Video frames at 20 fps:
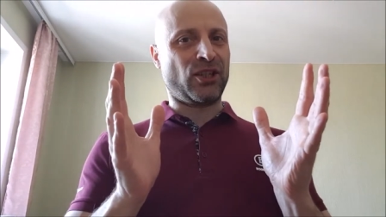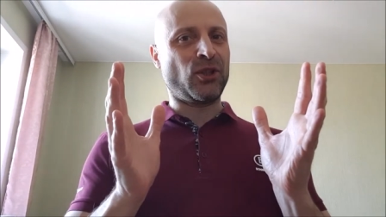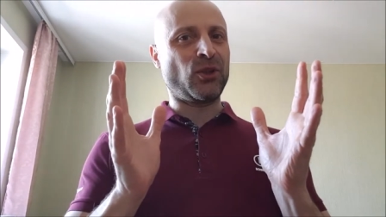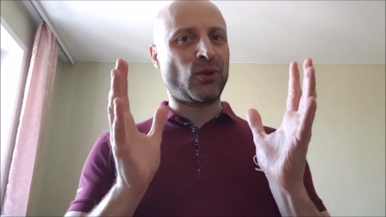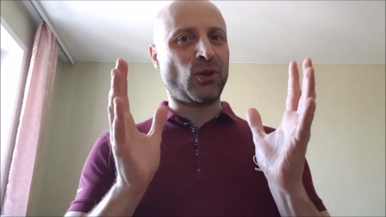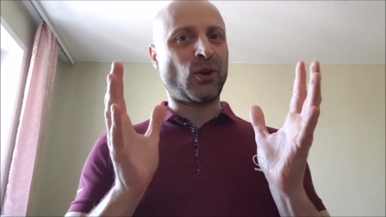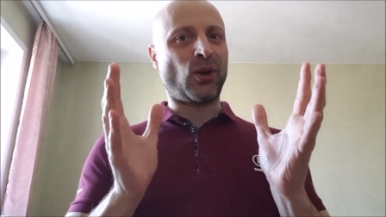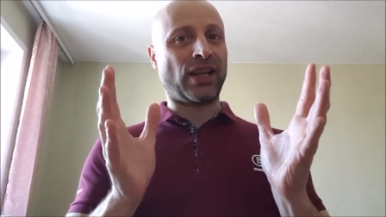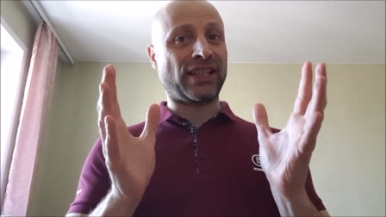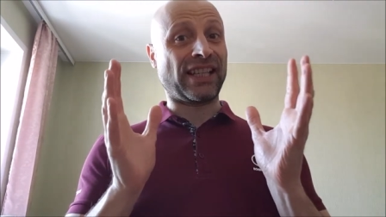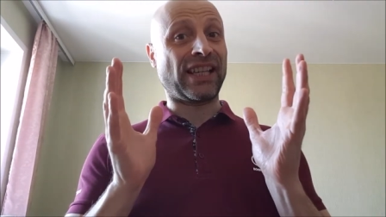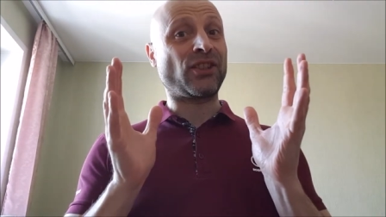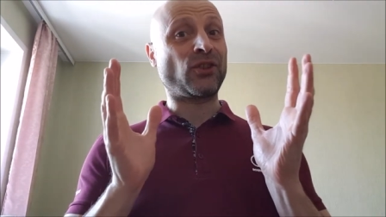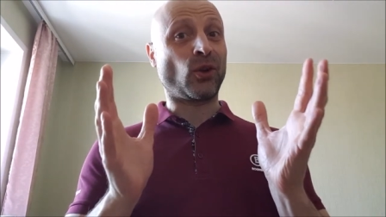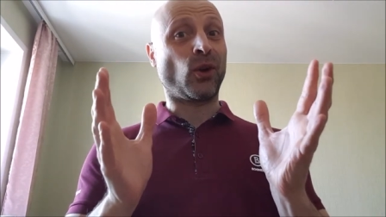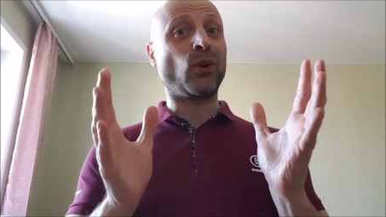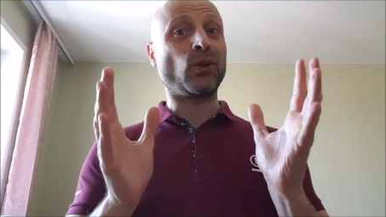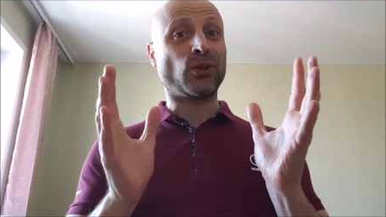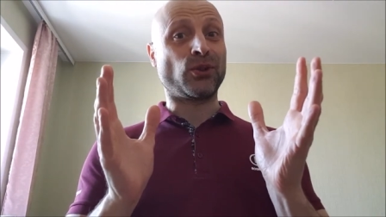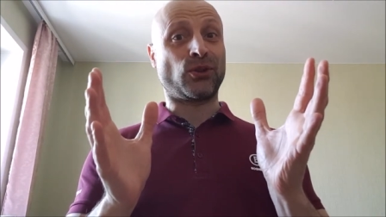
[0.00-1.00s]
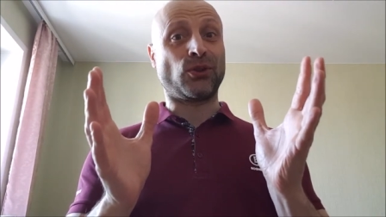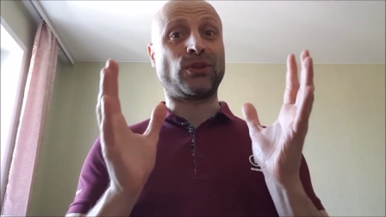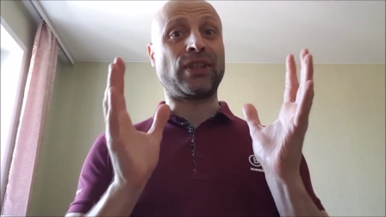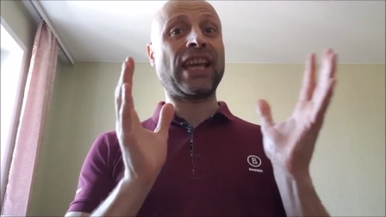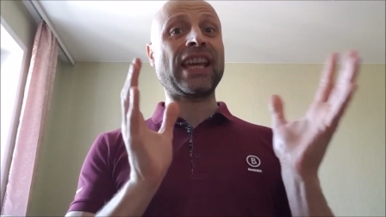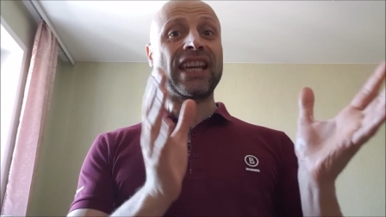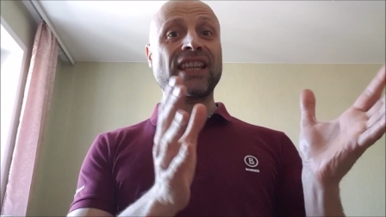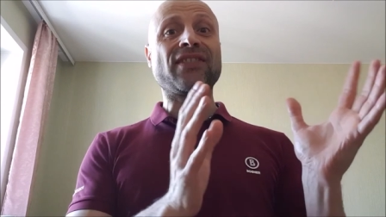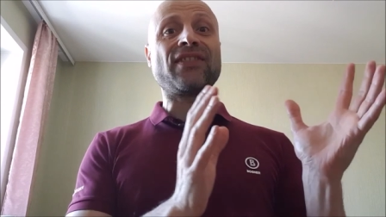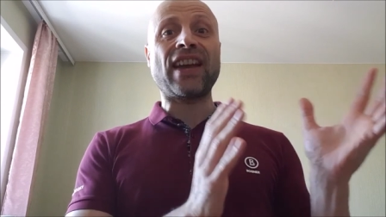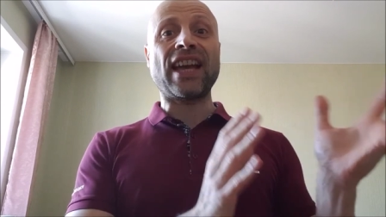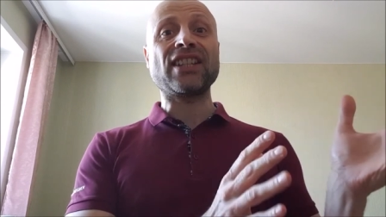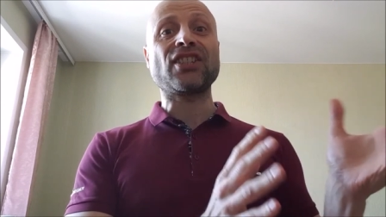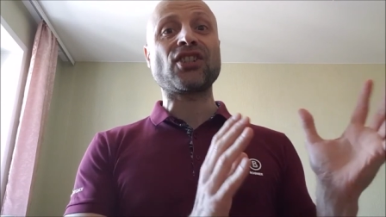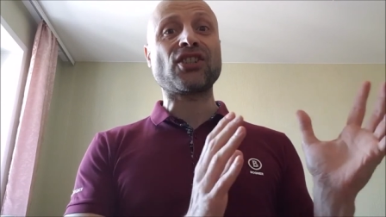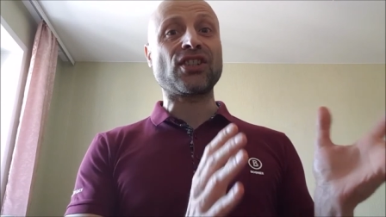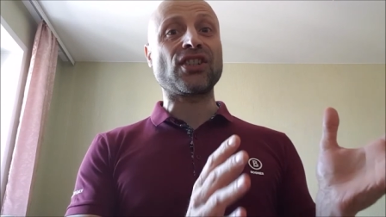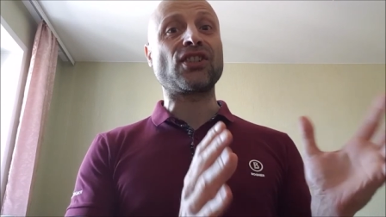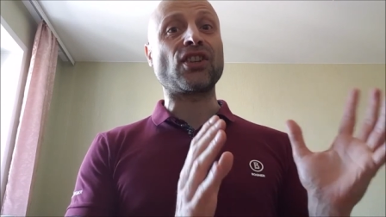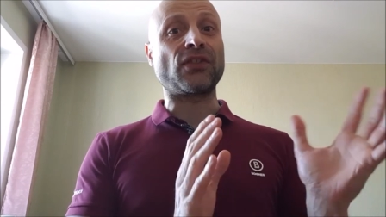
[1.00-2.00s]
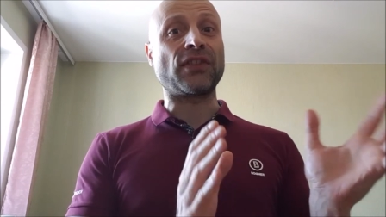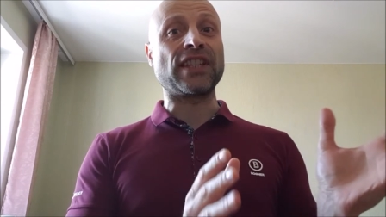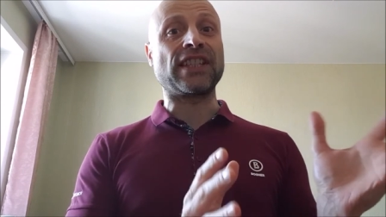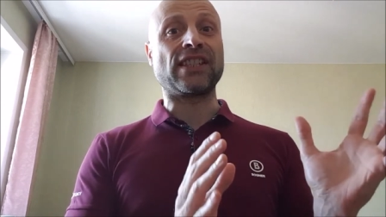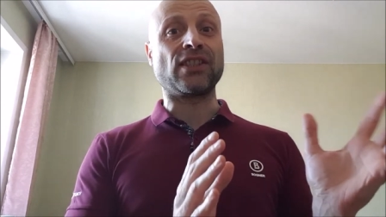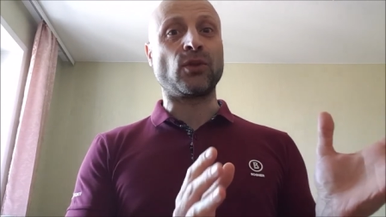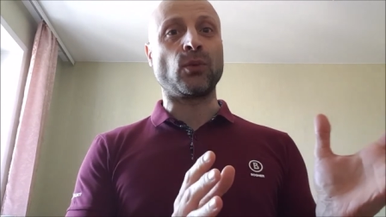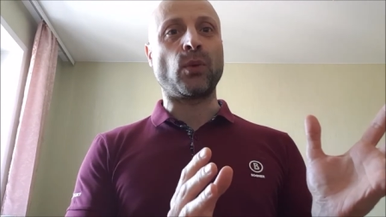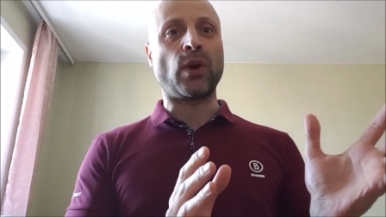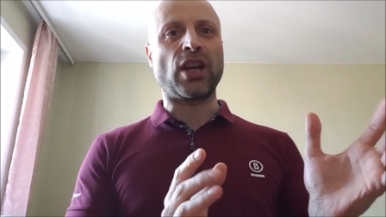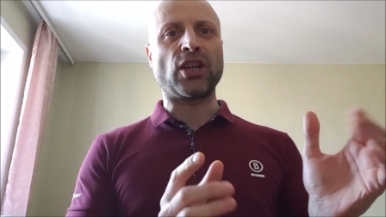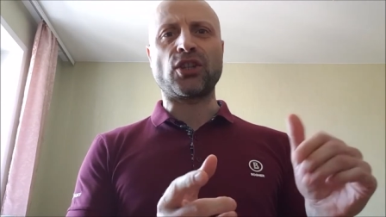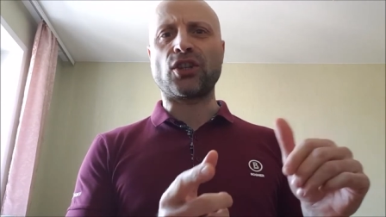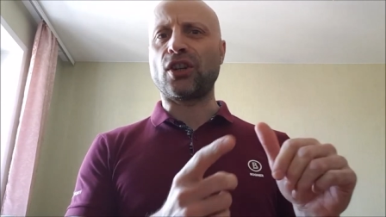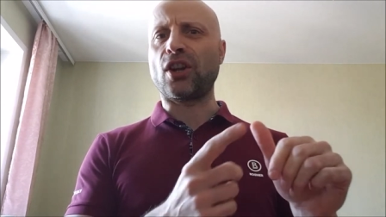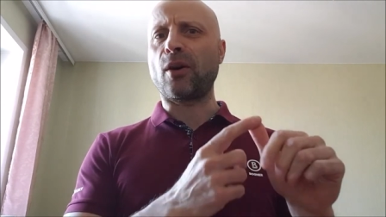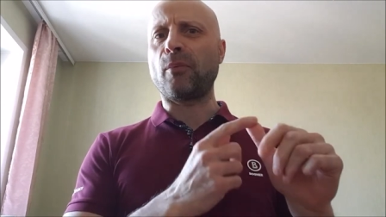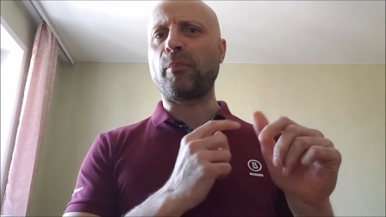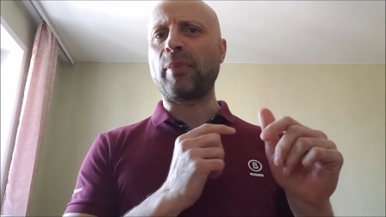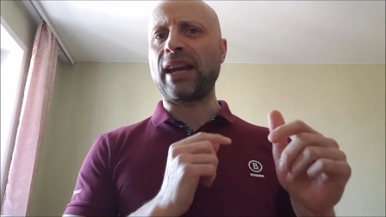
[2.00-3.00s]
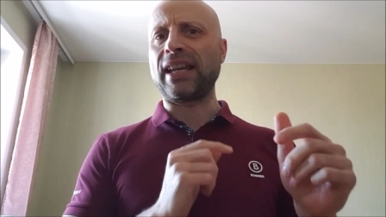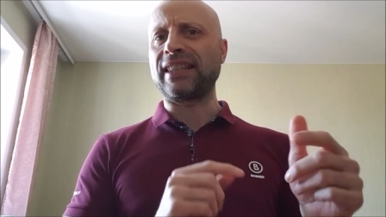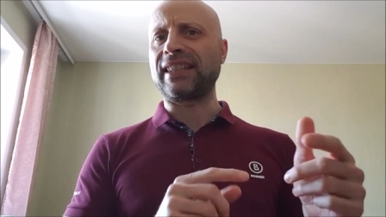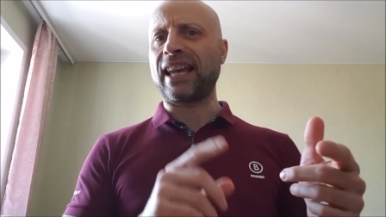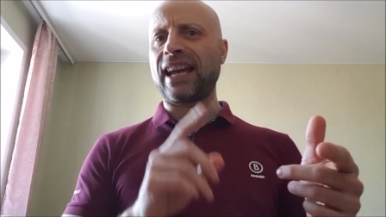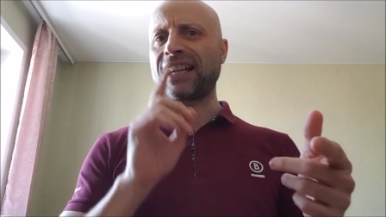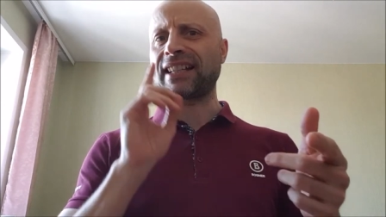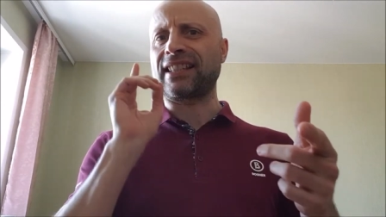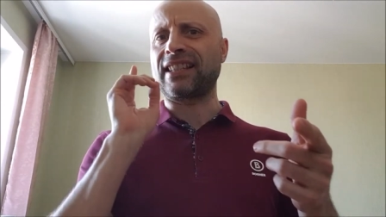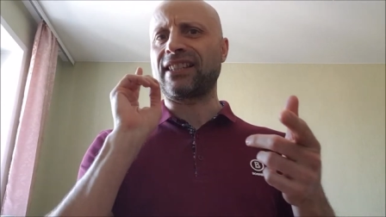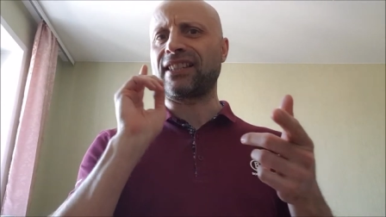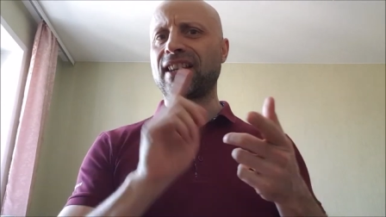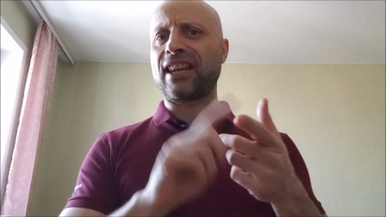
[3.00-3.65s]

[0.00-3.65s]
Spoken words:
you know, as I told you, to take advantages of the situation, don't pay taxes,